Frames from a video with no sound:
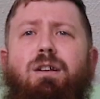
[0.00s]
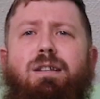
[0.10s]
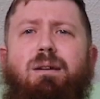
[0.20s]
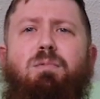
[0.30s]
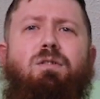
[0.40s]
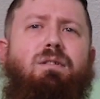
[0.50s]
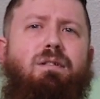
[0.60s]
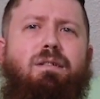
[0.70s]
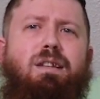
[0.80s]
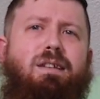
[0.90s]
For
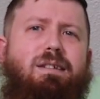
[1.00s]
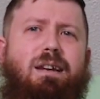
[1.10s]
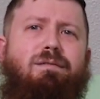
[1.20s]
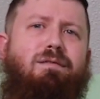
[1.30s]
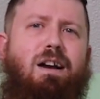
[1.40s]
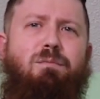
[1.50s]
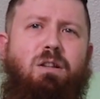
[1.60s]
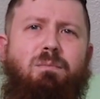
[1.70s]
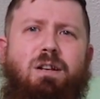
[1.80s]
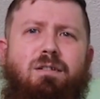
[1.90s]
example, this is a
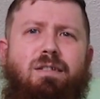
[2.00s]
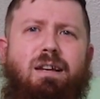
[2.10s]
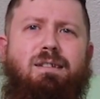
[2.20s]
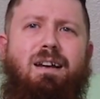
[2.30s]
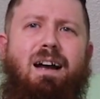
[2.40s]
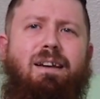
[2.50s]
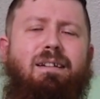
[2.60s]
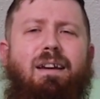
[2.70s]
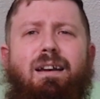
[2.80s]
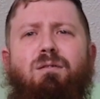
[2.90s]
5mm thick
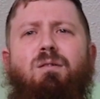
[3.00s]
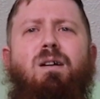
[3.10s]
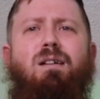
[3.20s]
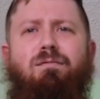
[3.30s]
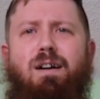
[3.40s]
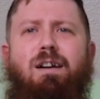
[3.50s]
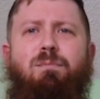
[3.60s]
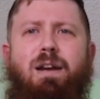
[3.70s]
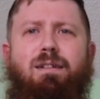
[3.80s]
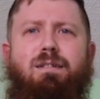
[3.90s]
sign, and it required
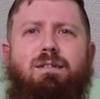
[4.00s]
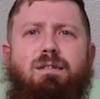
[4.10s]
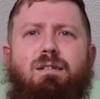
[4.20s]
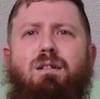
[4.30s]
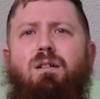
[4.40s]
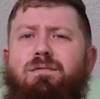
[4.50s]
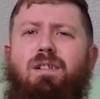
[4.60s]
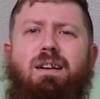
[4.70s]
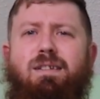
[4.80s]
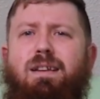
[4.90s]
5 passes. Once I
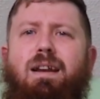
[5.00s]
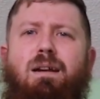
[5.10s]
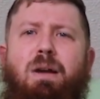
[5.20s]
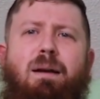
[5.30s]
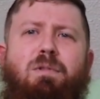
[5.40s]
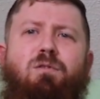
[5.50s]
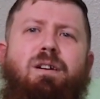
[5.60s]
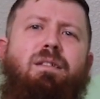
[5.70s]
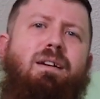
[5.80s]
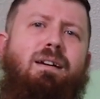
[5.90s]
find a setting I'm happy
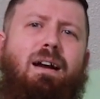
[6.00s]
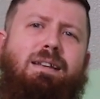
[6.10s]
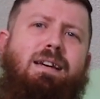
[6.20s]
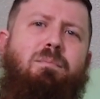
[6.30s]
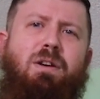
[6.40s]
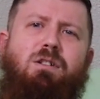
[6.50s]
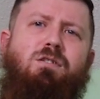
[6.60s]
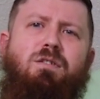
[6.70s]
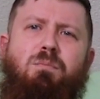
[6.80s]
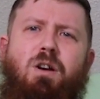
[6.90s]
with, I take a
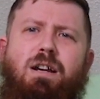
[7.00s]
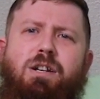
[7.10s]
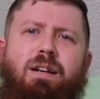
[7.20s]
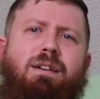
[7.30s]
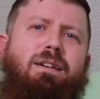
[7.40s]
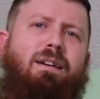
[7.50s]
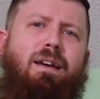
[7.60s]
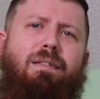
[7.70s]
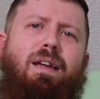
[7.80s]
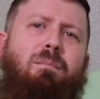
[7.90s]
picture of the project
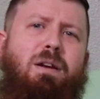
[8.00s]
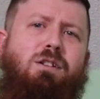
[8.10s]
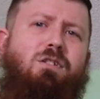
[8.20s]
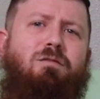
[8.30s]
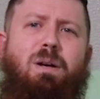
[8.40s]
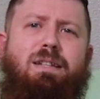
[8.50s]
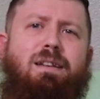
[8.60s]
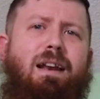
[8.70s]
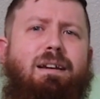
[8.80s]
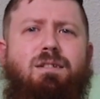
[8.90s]
and then a picture of my
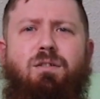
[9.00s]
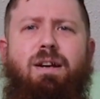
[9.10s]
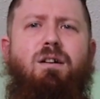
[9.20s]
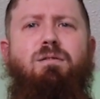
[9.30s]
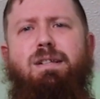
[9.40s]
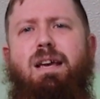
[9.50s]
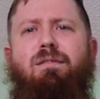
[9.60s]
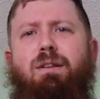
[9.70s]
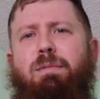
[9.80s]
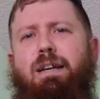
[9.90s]
settings, so I always
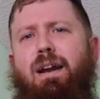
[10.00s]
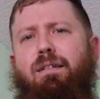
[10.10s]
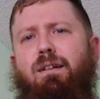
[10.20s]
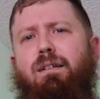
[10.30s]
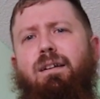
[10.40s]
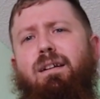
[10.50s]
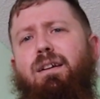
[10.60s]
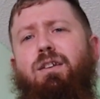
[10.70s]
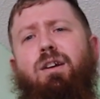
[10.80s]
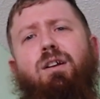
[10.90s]
have them together.
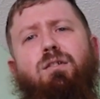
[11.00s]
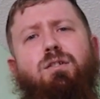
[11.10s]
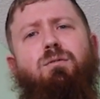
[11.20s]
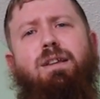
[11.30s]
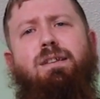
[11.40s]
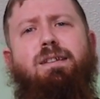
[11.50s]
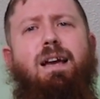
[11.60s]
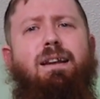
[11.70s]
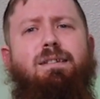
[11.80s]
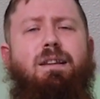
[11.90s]
You can also write the
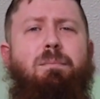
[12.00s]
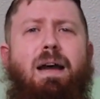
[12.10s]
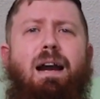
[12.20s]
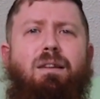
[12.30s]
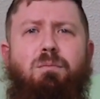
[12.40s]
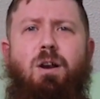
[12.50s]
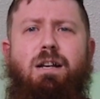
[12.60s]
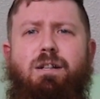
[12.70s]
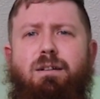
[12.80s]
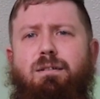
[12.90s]
settings on the back of the
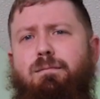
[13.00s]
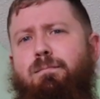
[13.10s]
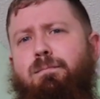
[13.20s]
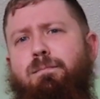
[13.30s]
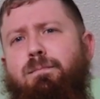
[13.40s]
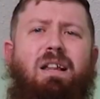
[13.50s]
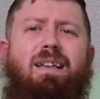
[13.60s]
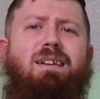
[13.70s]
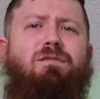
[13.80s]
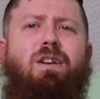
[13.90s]
project. In my
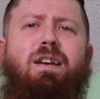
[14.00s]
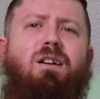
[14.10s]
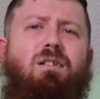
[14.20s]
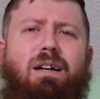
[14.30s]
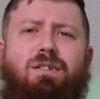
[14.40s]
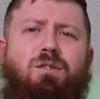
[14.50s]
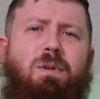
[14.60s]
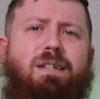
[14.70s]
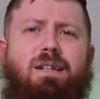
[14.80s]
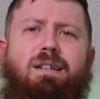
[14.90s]
last video, I
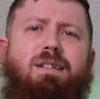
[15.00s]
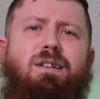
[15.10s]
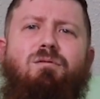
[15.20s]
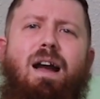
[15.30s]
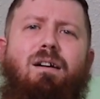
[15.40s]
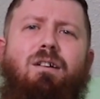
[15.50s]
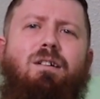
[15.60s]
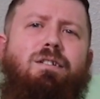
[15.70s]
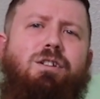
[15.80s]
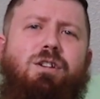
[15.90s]
used my CNC
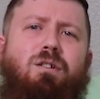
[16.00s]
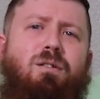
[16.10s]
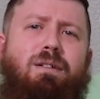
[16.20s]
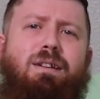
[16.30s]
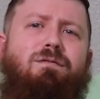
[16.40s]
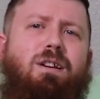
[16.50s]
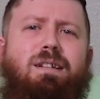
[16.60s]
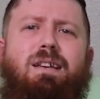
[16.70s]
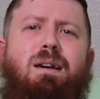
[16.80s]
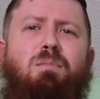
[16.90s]
router to show
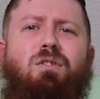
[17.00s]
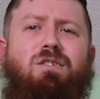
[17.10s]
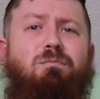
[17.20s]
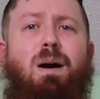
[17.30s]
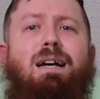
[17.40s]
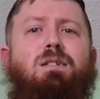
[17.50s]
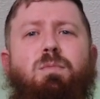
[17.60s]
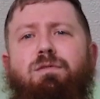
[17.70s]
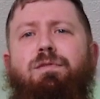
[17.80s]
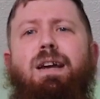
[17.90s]
different examples of
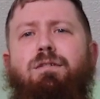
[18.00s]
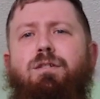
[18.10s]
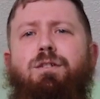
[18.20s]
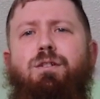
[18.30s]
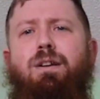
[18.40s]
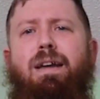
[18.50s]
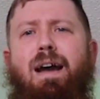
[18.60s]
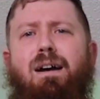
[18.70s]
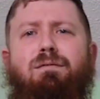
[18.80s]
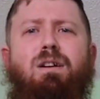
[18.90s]
possible failures you can
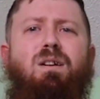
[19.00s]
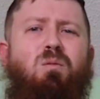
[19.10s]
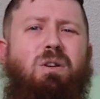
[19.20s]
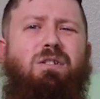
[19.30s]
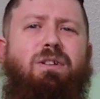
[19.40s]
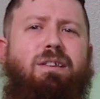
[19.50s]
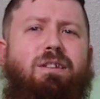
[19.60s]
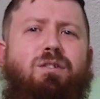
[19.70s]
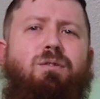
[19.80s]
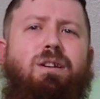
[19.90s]
have when doing
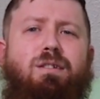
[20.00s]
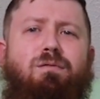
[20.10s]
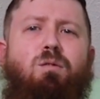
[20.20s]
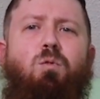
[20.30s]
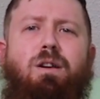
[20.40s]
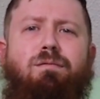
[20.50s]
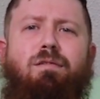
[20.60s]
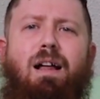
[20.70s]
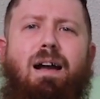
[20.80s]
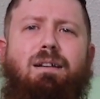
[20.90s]
the unions for
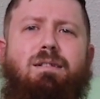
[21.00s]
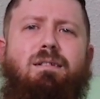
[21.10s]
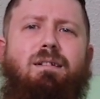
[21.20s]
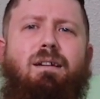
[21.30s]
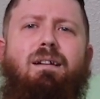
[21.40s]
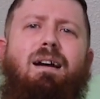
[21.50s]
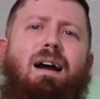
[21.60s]
wooden flags.